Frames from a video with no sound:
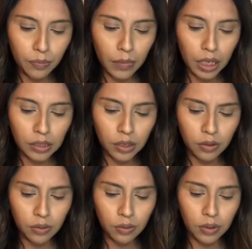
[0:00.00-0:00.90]

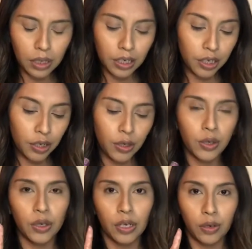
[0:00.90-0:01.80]
so
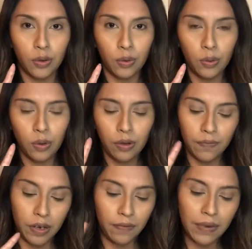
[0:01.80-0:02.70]
a cool
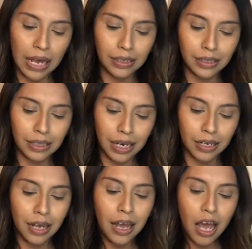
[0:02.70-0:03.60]
fun fact is that
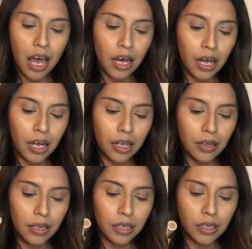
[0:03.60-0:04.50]

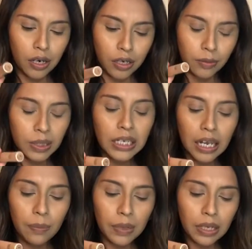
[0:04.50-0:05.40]
the Tarte
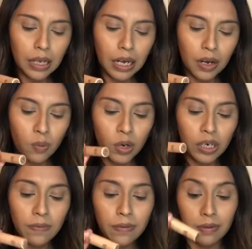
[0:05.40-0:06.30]
Shape, one
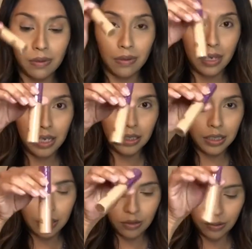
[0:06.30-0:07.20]
of these
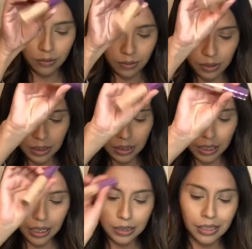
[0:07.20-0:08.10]
little
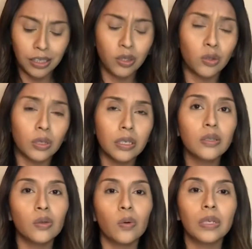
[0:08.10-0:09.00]
things,
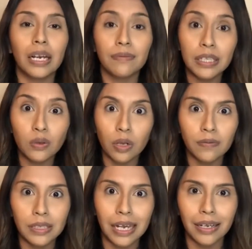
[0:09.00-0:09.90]
is sold every 12
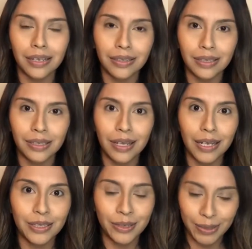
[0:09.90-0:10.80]
seconds.
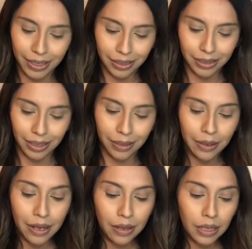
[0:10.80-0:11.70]
That's crazy.
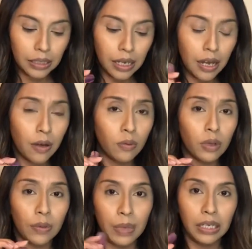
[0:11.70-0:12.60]
That's how
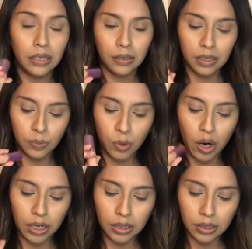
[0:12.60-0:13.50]
amazing this
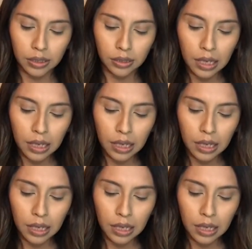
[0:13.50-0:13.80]
product is.